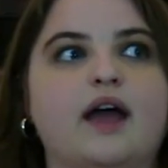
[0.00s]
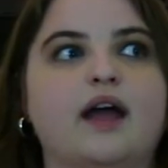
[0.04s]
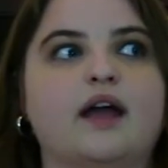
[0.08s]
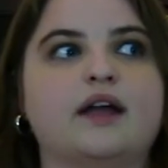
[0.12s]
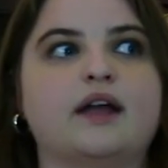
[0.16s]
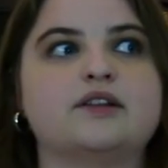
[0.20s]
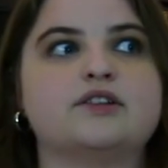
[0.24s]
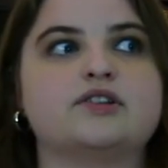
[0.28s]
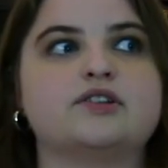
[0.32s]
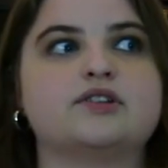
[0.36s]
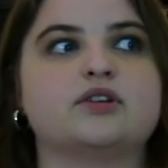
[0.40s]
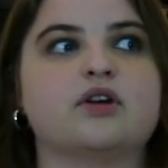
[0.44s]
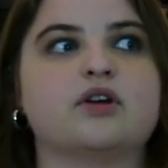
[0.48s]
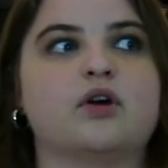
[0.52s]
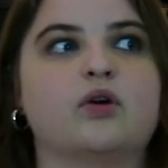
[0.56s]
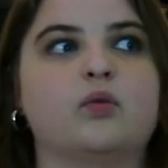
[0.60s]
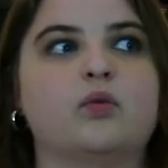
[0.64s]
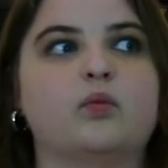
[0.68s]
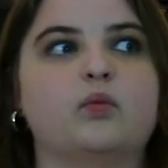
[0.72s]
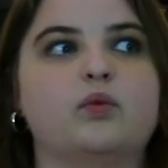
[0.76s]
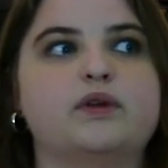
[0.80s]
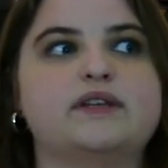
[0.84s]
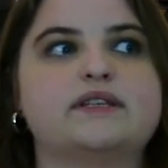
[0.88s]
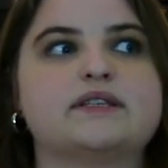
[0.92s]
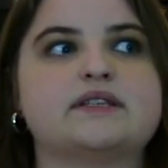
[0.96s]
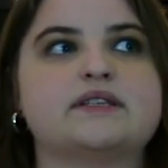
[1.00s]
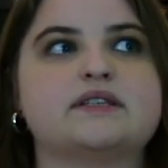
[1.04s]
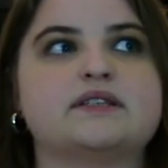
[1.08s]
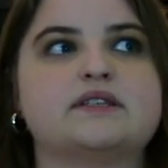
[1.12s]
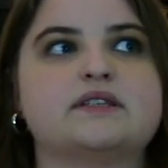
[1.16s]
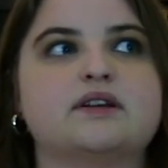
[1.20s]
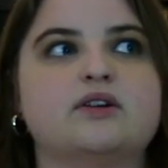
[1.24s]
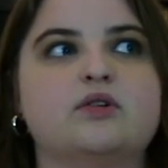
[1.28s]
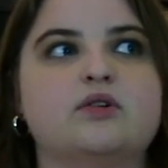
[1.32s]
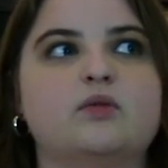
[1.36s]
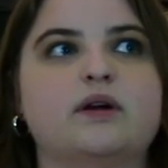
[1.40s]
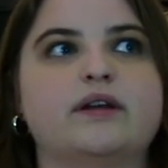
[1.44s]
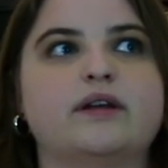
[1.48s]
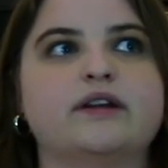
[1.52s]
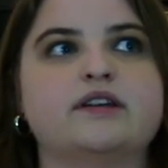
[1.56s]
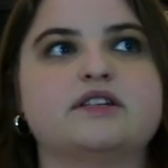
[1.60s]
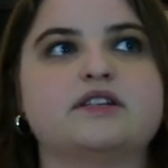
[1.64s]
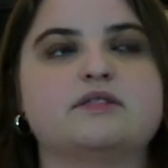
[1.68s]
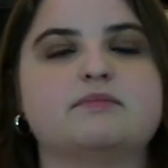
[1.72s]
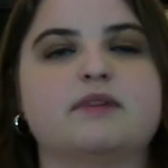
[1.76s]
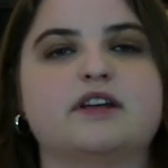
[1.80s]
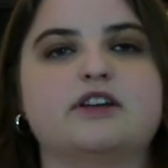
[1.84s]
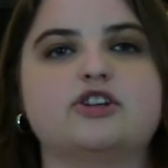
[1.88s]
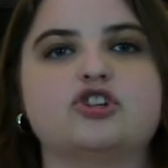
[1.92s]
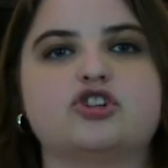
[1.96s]
and so we still wanted
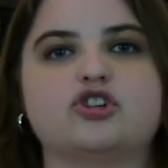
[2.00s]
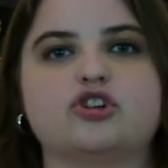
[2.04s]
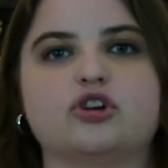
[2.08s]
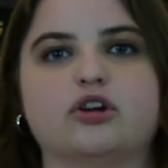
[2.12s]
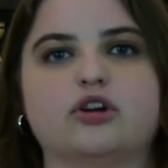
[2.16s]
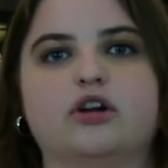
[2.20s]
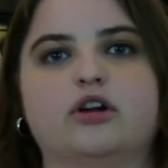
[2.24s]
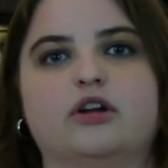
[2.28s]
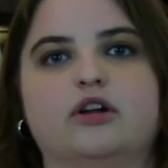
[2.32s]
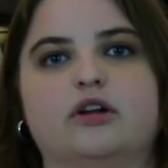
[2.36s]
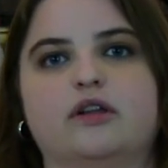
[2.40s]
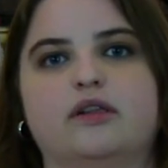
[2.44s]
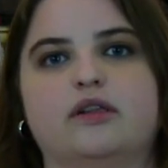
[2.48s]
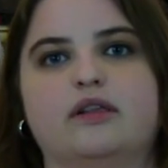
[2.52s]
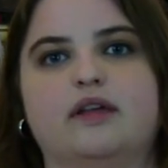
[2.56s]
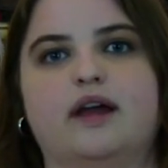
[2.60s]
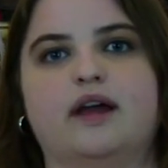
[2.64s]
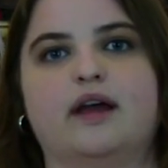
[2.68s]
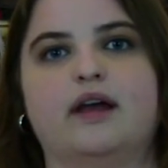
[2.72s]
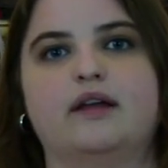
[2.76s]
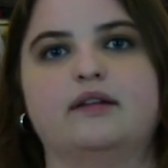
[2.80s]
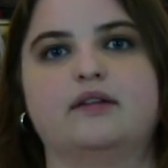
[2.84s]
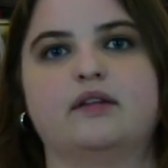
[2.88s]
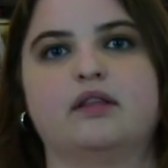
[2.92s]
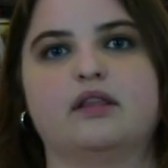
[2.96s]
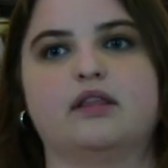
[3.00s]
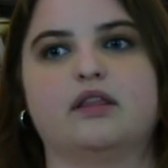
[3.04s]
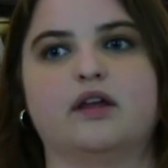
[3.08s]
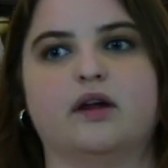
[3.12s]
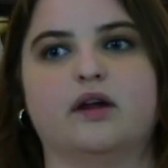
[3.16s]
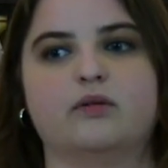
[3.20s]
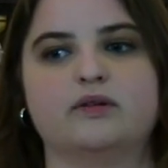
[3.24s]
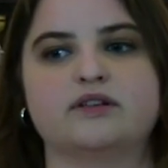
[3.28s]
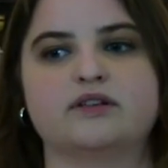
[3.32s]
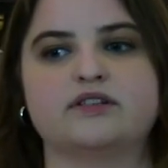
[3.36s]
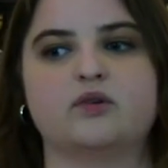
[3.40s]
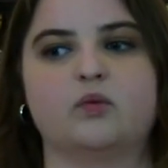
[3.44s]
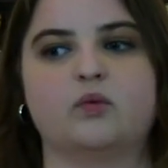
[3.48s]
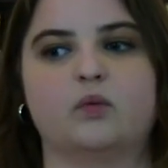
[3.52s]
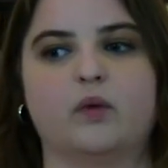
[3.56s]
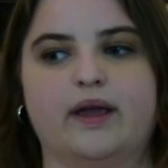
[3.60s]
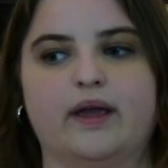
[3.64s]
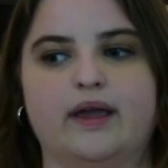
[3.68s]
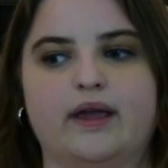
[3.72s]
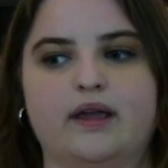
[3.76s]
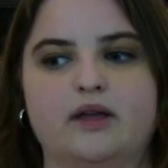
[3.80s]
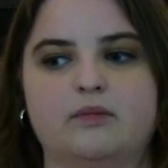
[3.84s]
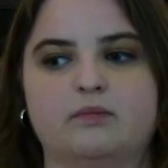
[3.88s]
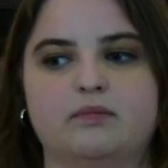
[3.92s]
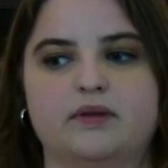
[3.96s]
to make sure that there was a
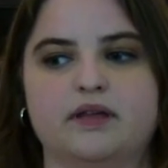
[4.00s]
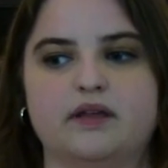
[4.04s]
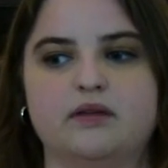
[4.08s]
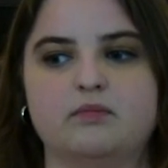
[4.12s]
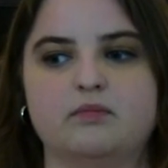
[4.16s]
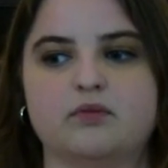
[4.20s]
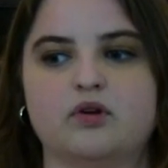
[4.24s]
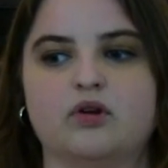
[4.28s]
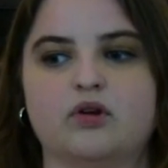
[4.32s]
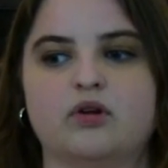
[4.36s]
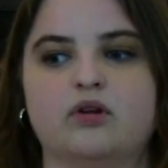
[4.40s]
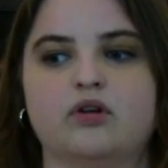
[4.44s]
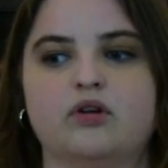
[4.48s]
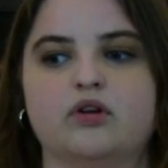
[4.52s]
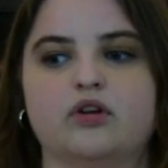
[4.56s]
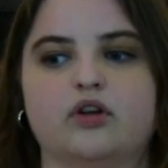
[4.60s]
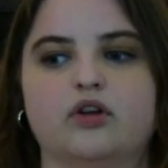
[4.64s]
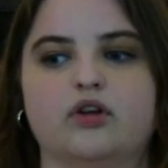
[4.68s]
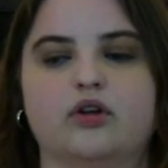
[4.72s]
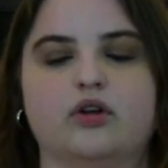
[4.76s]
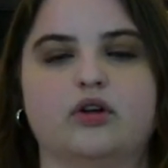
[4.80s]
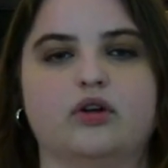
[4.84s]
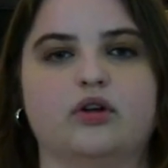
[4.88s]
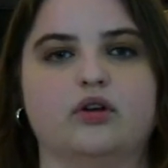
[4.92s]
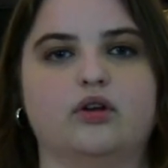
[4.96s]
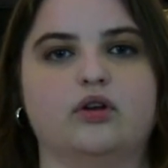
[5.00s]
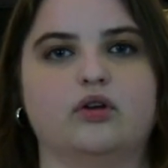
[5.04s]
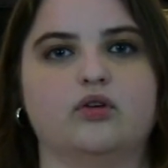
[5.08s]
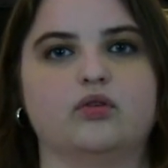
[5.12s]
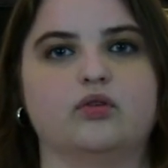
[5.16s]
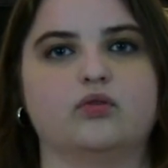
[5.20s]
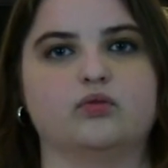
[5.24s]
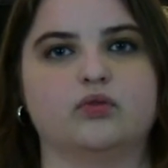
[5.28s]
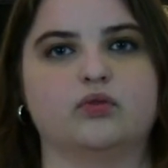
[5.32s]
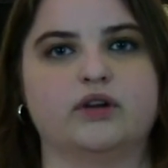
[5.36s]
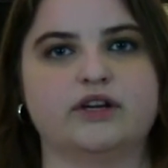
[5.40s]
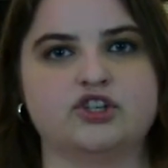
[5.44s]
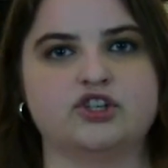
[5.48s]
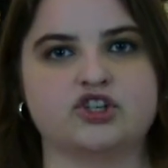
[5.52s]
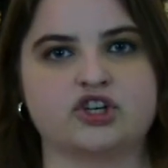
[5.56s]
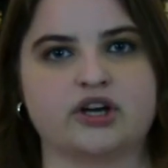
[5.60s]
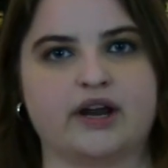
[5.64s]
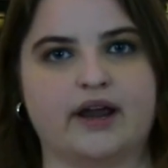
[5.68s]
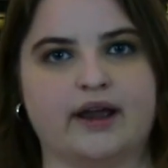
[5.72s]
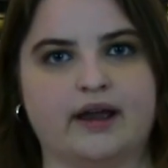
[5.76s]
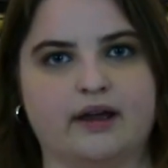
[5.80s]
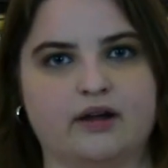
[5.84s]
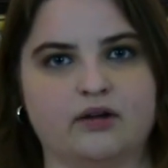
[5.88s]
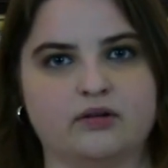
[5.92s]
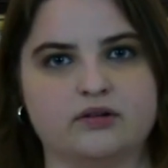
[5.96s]
way people could reach
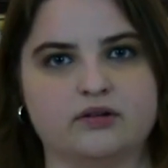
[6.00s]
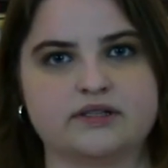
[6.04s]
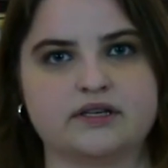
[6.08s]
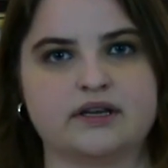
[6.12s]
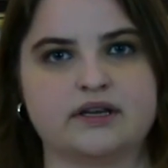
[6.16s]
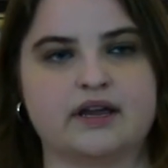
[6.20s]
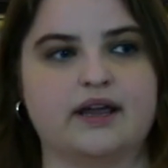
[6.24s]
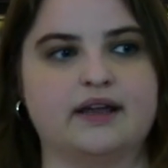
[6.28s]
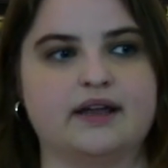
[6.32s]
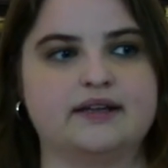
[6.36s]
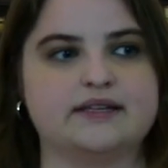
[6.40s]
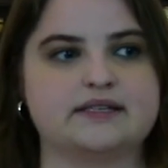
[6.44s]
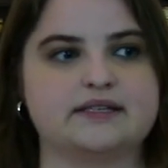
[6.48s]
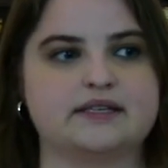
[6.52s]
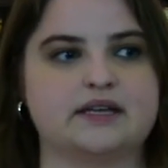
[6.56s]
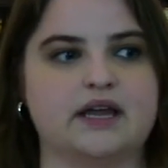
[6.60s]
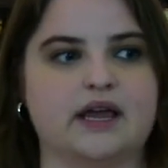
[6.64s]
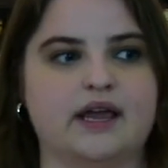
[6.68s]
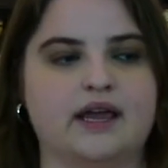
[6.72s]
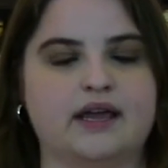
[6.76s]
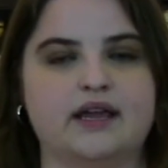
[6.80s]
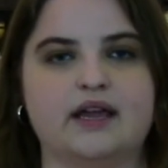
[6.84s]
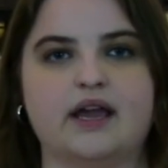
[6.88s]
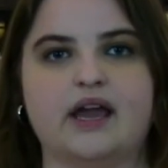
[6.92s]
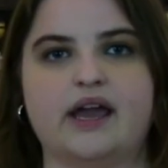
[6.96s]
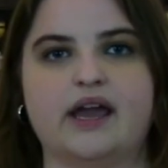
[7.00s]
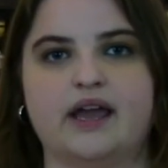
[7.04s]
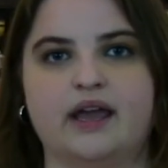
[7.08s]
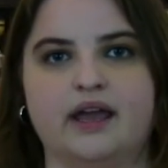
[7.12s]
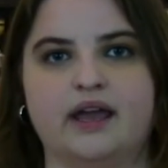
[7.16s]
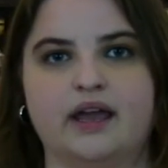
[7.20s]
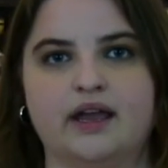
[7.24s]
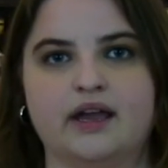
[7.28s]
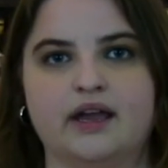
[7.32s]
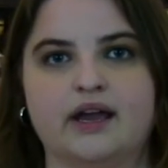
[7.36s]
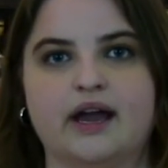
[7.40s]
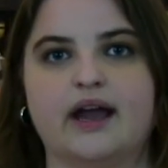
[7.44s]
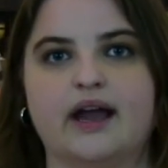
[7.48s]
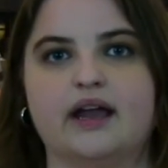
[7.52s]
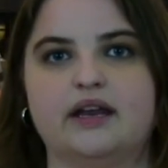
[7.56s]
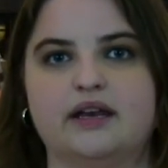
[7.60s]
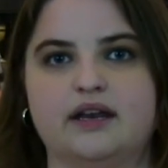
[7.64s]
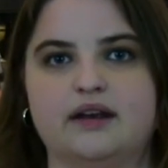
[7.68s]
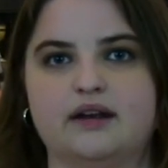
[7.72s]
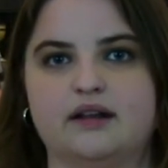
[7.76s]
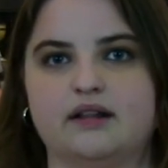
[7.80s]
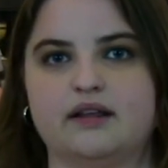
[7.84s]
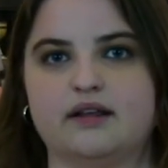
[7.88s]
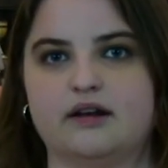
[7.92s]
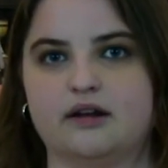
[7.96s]
out and say, hey, I
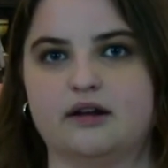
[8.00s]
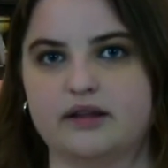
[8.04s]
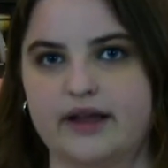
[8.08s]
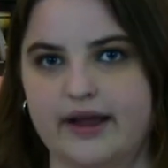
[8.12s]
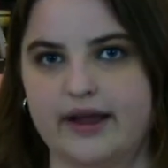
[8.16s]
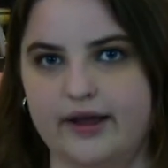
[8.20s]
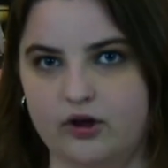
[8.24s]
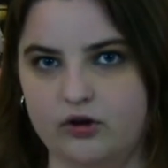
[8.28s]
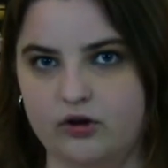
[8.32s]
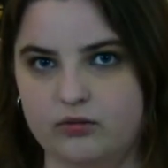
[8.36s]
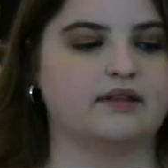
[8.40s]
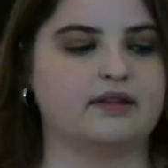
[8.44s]
need a little help.